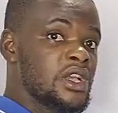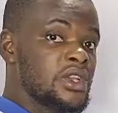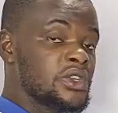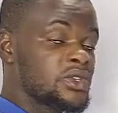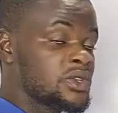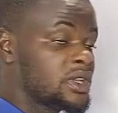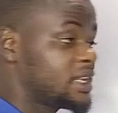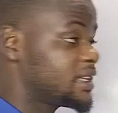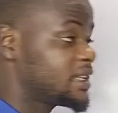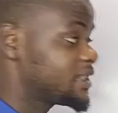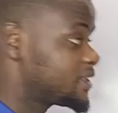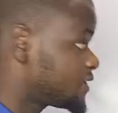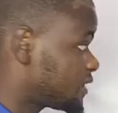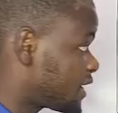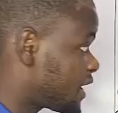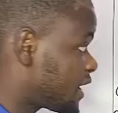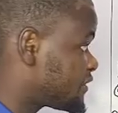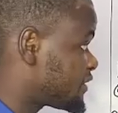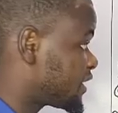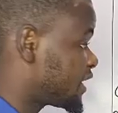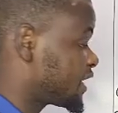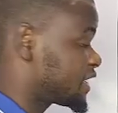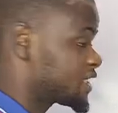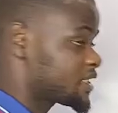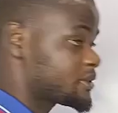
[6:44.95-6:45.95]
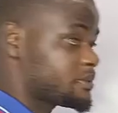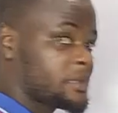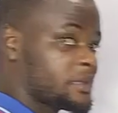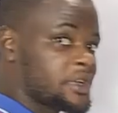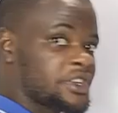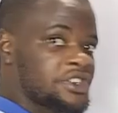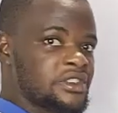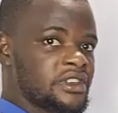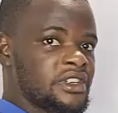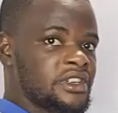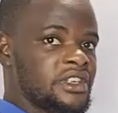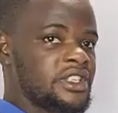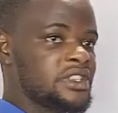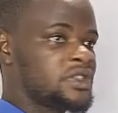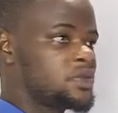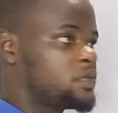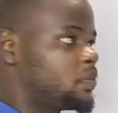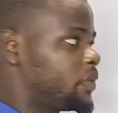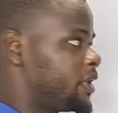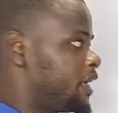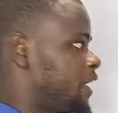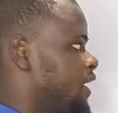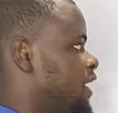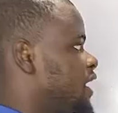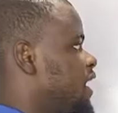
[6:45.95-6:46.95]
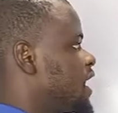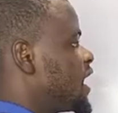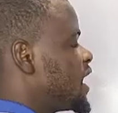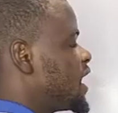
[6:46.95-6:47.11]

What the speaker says: So let's have an expression this way.